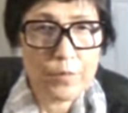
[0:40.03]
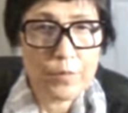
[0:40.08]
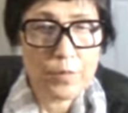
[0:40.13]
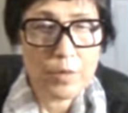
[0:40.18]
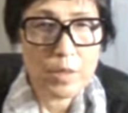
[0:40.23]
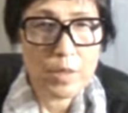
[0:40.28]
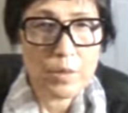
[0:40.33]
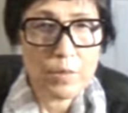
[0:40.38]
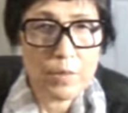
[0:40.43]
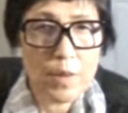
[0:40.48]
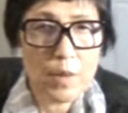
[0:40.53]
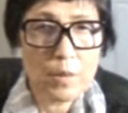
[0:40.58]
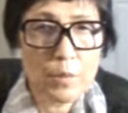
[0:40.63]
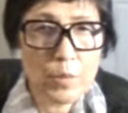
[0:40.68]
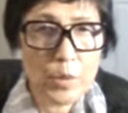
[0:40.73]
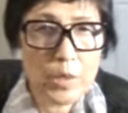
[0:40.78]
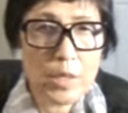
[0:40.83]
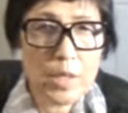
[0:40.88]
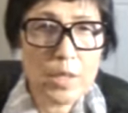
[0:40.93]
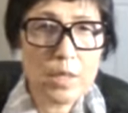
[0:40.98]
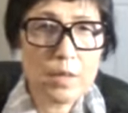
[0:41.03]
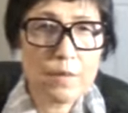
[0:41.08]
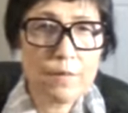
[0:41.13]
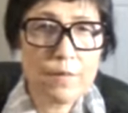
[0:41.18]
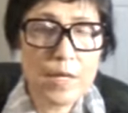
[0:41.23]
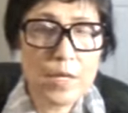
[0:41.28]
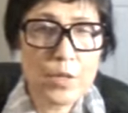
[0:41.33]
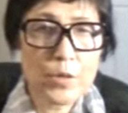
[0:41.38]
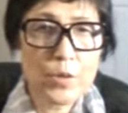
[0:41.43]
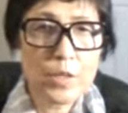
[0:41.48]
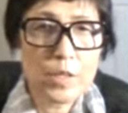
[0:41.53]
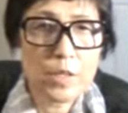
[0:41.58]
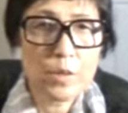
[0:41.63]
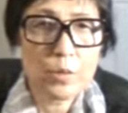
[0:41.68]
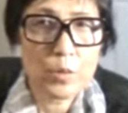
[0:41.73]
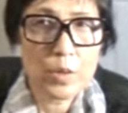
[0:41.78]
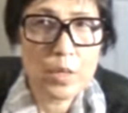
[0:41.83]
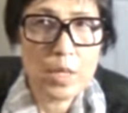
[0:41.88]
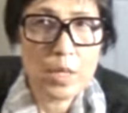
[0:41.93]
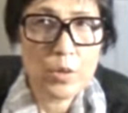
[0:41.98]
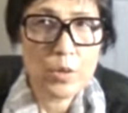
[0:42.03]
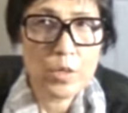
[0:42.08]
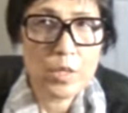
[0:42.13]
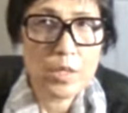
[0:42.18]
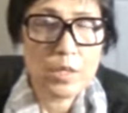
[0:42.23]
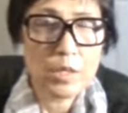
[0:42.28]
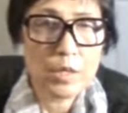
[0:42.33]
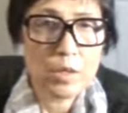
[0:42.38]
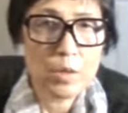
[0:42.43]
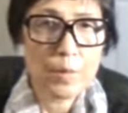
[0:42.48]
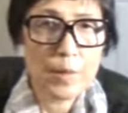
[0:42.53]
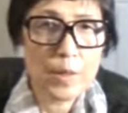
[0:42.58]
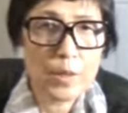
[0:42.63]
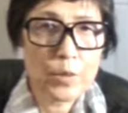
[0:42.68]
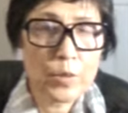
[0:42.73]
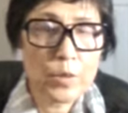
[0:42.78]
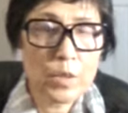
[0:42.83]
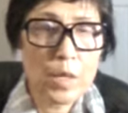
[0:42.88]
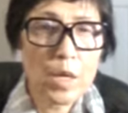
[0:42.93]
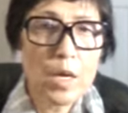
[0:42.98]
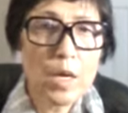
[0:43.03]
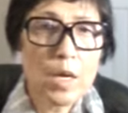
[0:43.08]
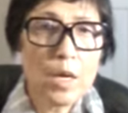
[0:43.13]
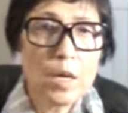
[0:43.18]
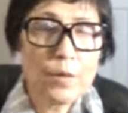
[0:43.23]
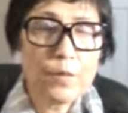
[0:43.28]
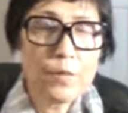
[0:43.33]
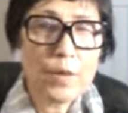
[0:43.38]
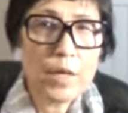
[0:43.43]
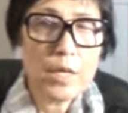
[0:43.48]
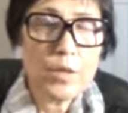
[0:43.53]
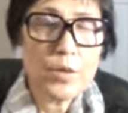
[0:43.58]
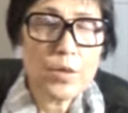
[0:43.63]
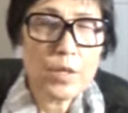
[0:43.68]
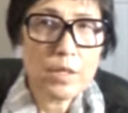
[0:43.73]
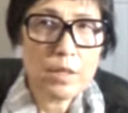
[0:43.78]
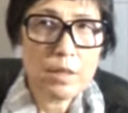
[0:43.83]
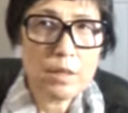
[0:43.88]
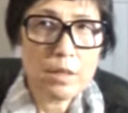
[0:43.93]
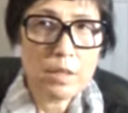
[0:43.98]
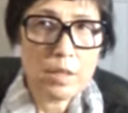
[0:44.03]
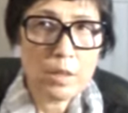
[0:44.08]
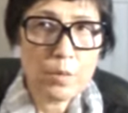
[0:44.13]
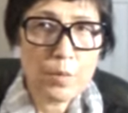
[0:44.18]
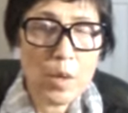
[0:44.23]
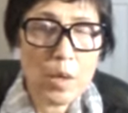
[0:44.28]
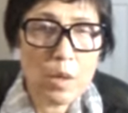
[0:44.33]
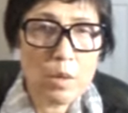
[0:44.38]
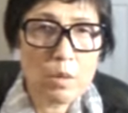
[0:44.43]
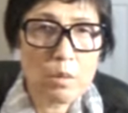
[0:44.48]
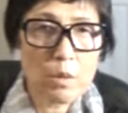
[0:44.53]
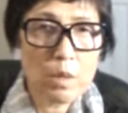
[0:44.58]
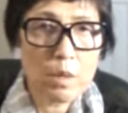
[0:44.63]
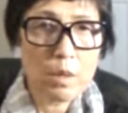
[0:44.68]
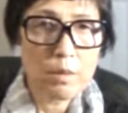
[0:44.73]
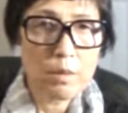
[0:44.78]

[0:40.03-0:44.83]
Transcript: First of all, what are the viruses? We already talked about those. Viruses are small